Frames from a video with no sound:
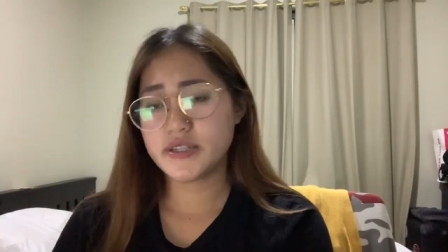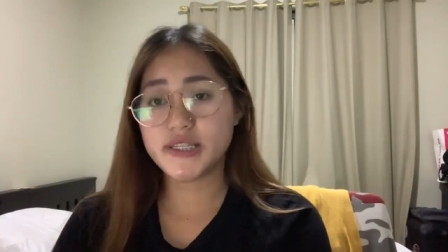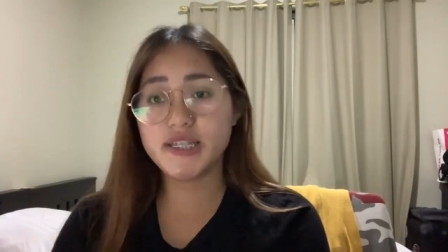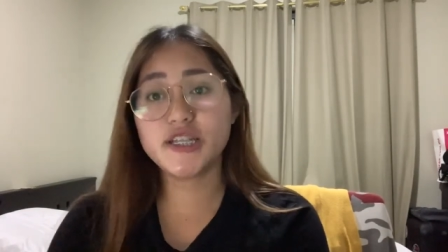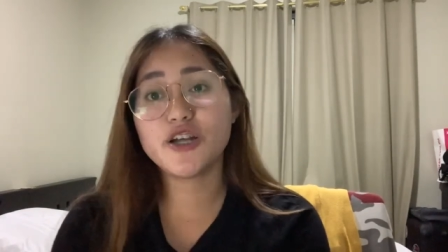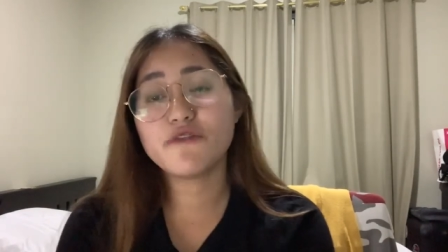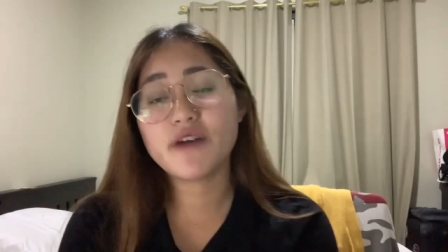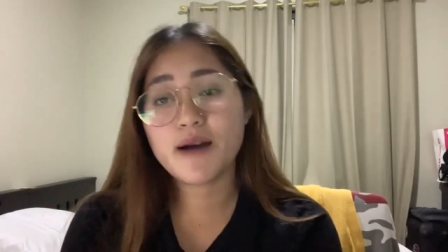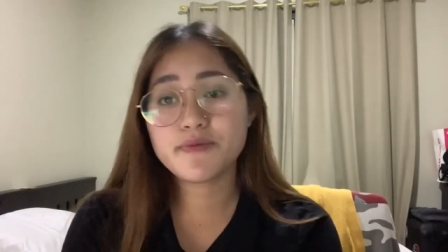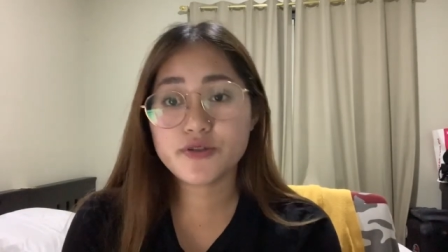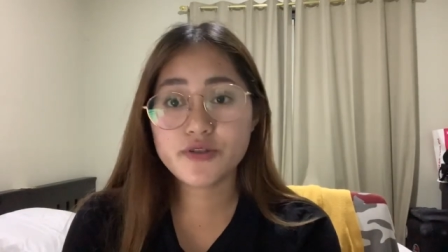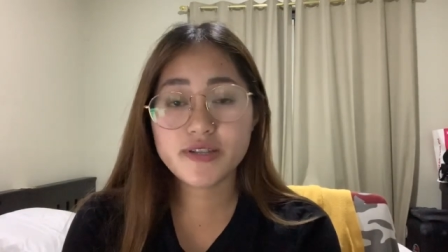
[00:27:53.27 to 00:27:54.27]
deed of
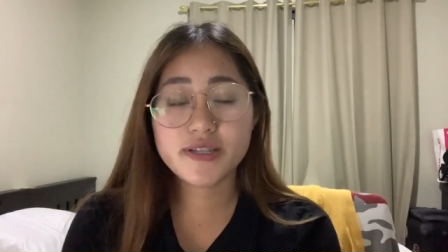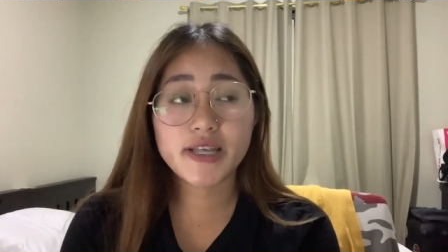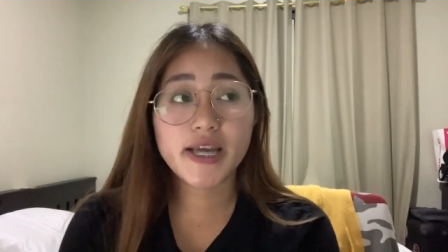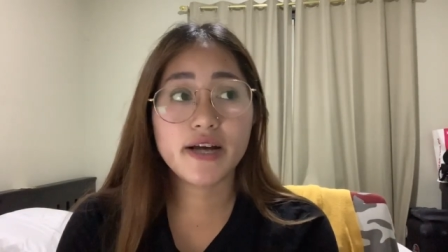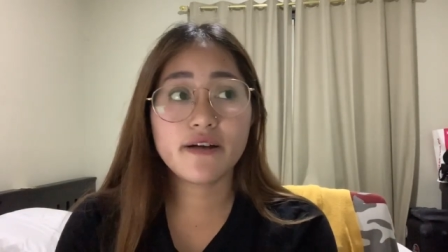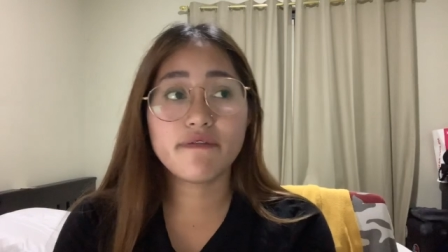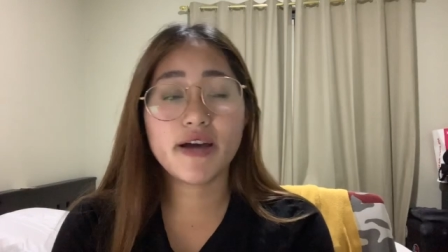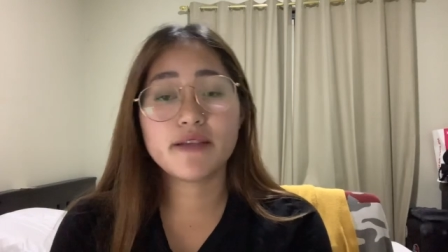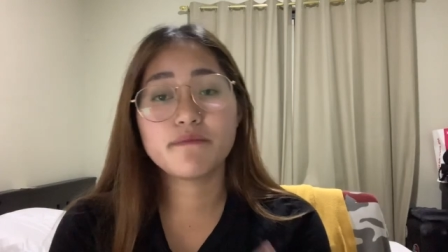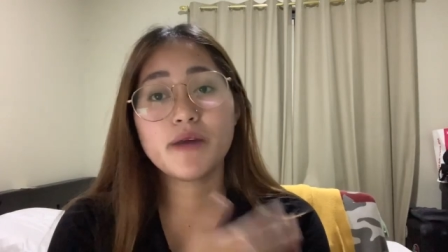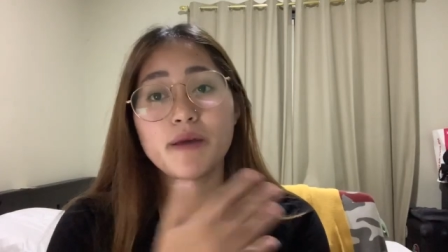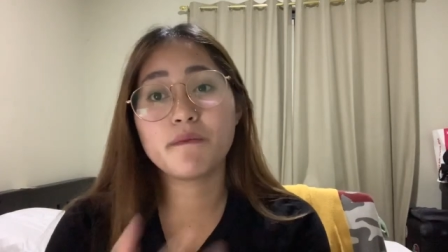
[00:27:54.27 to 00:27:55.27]
absolute sale
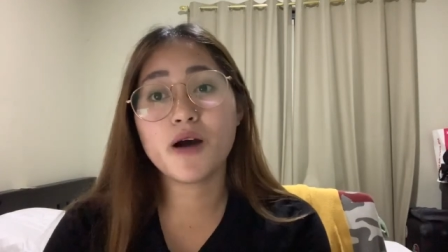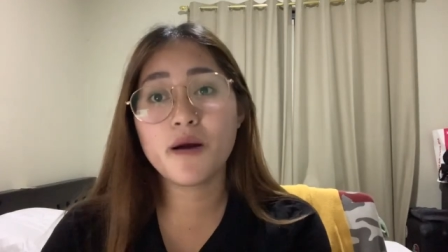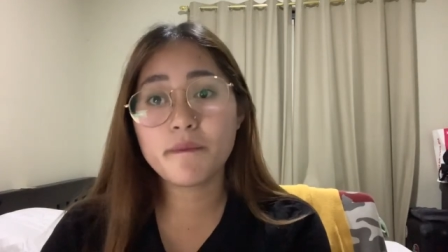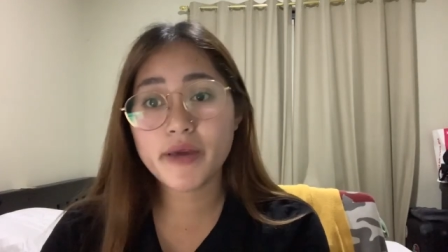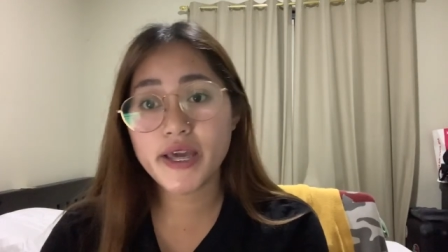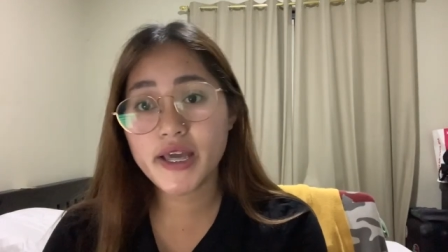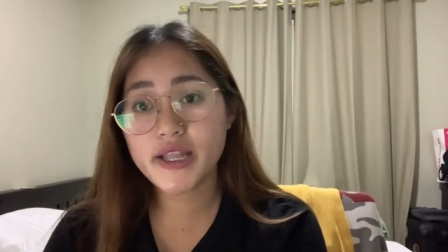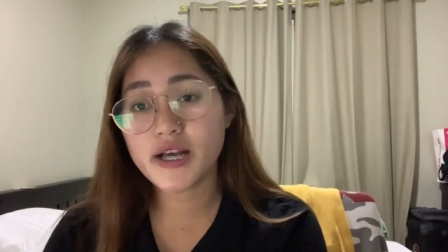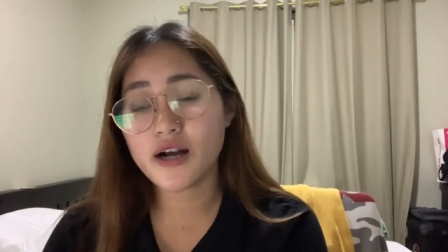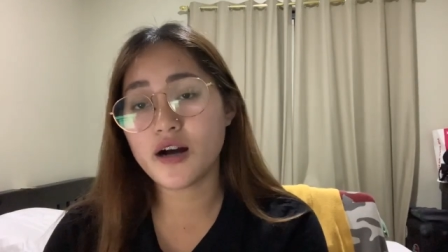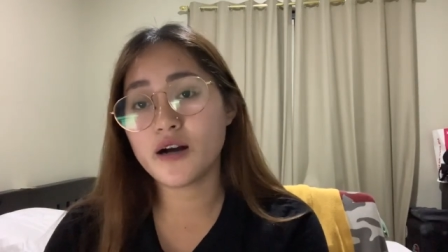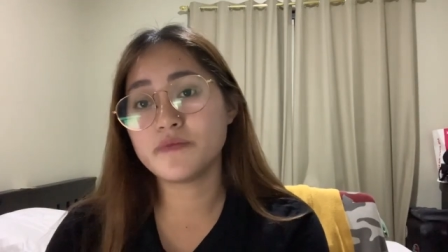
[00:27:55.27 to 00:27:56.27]
that my mom made.
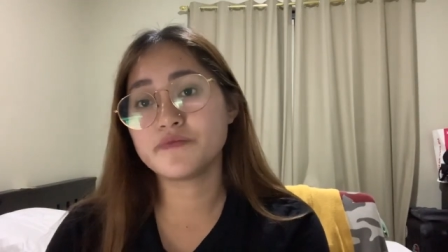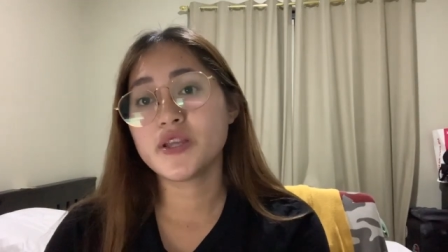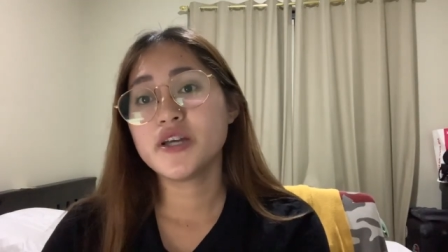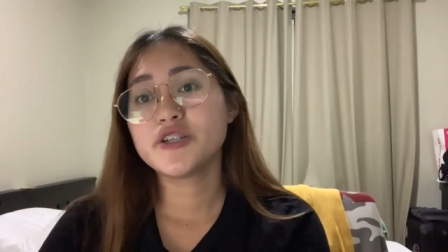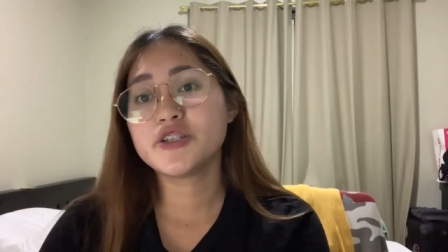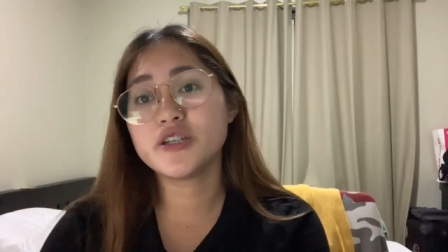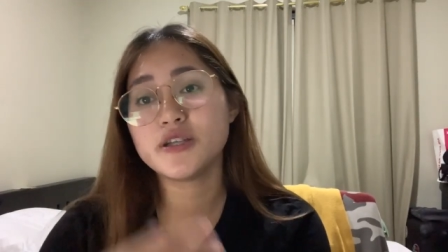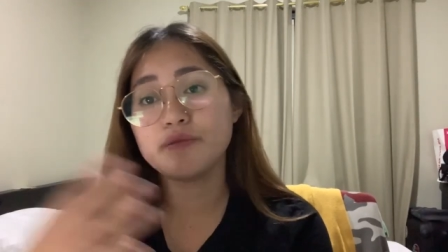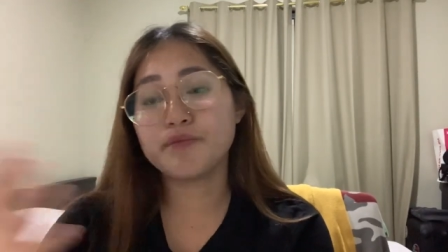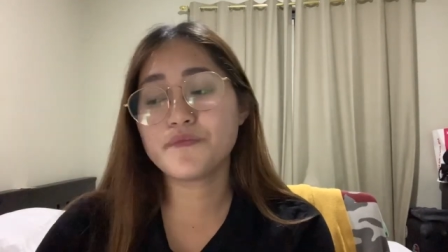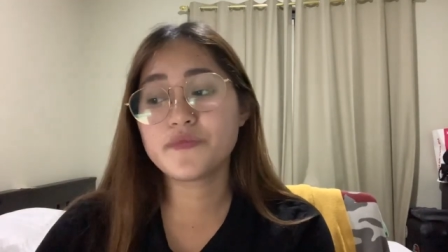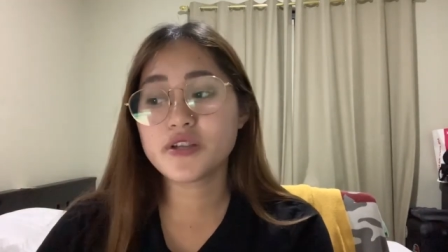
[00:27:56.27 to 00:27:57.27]

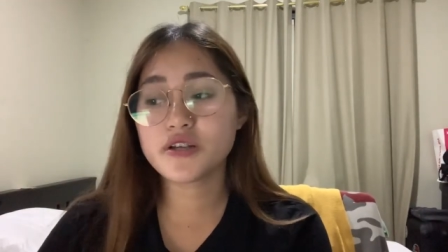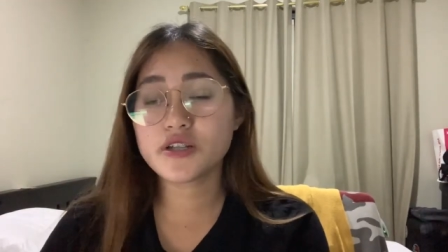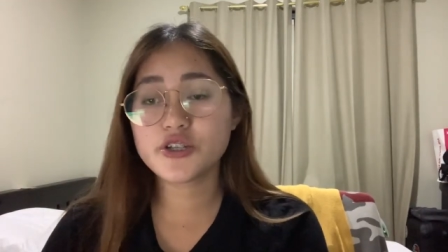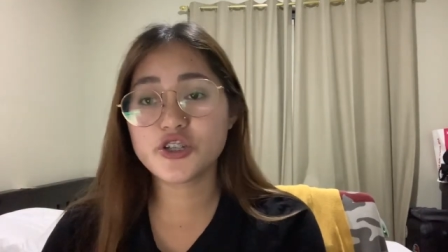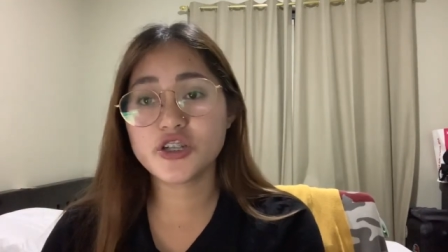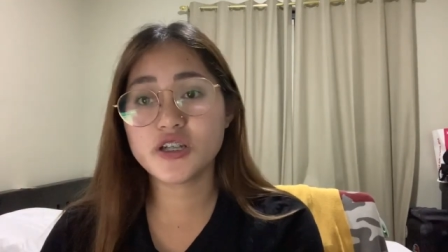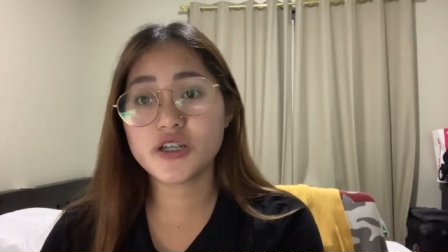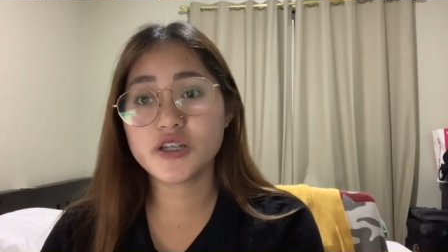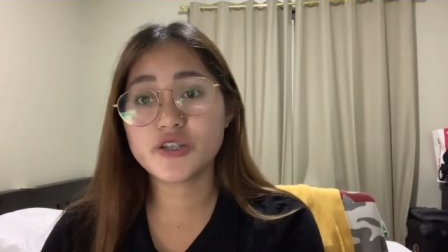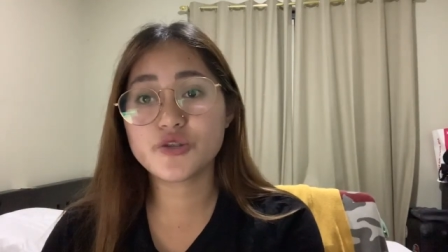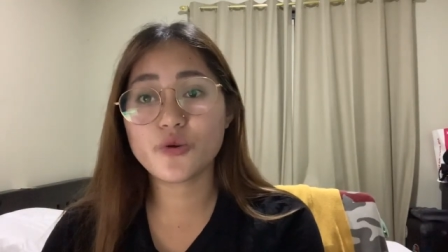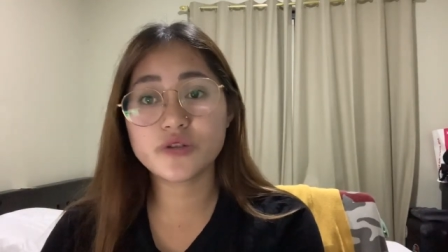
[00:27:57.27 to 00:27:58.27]
She
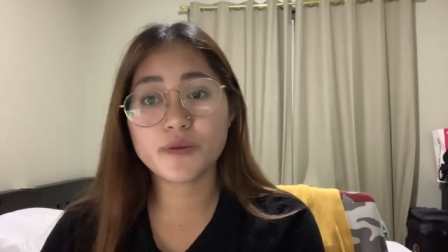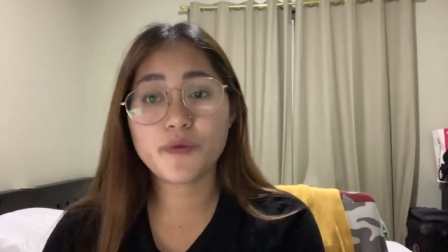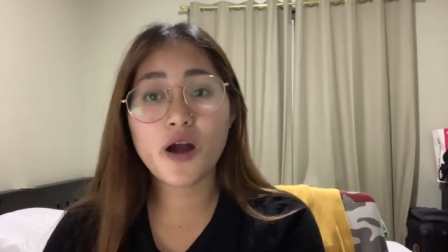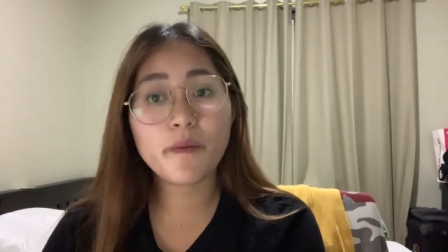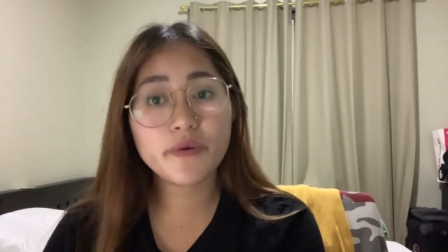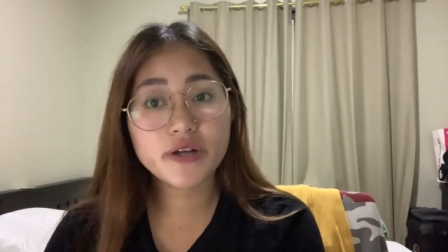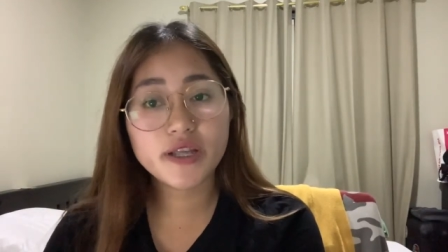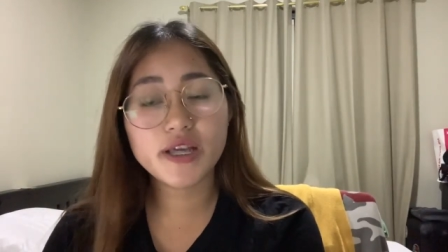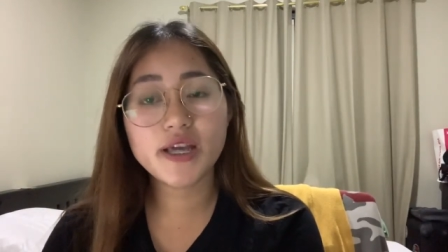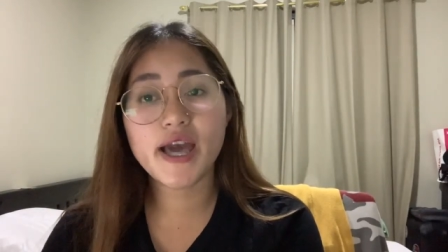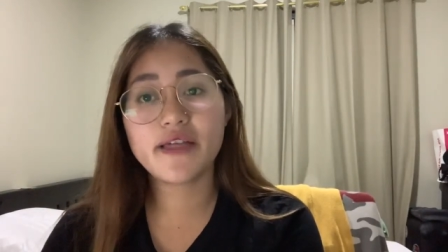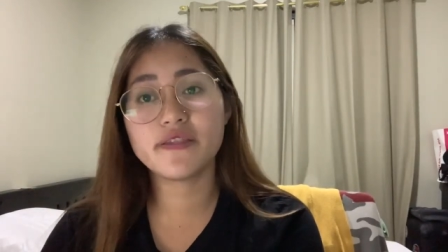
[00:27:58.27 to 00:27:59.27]
sold a
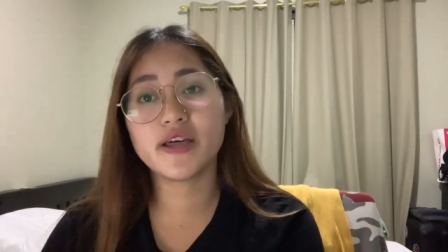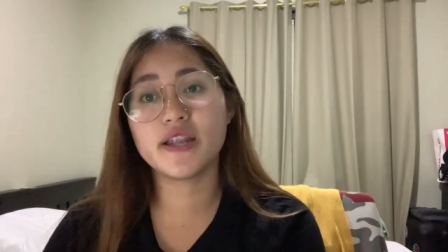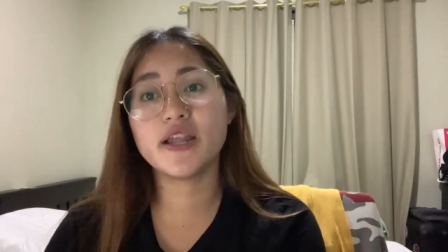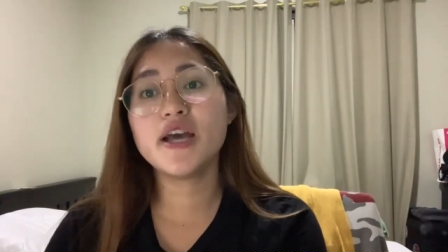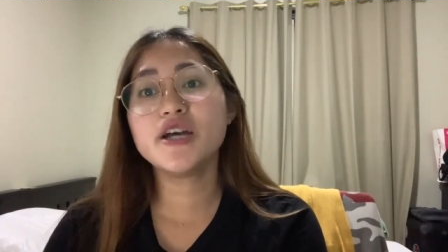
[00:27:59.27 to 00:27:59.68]
property, and then